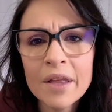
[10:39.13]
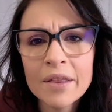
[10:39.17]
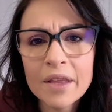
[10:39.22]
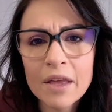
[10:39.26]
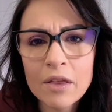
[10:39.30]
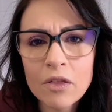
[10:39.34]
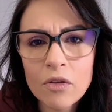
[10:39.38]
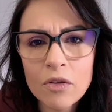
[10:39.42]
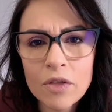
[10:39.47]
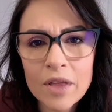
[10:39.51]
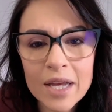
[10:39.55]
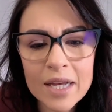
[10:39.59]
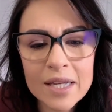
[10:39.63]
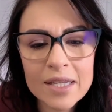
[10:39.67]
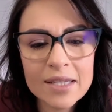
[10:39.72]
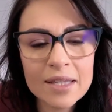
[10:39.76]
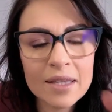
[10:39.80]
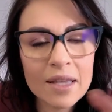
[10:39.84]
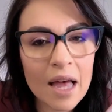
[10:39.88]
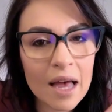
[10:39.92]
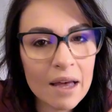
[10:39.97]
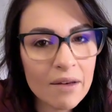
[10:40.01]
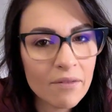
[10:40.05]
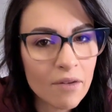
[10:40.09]
The other thing is
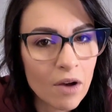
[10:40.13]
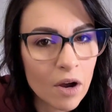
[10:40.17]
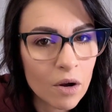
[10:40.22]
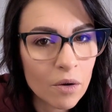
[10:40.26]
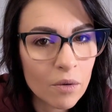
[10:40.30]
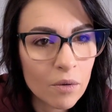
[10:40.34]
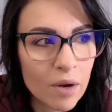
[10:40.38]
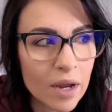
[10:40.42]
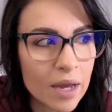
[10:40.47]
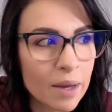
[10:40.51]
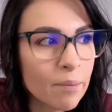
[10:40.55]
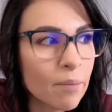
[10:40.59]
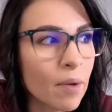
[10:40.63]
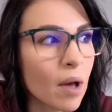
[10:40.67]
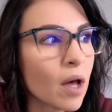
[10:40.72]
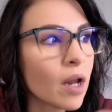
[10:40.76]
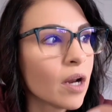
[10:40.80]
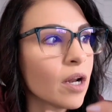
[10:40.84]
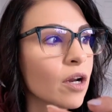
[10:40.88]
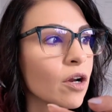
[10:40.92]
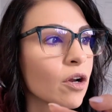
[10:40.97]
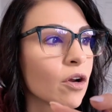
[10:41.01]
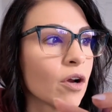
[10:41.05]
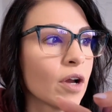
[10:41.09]
live heart rate
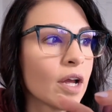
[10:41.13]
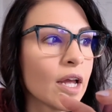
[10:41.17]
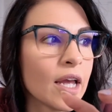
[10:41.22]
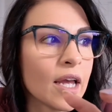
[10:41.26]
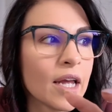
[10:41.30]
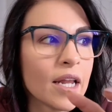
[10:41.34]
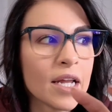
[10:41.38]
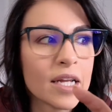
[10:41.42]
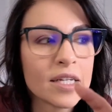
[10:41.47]
monitoring.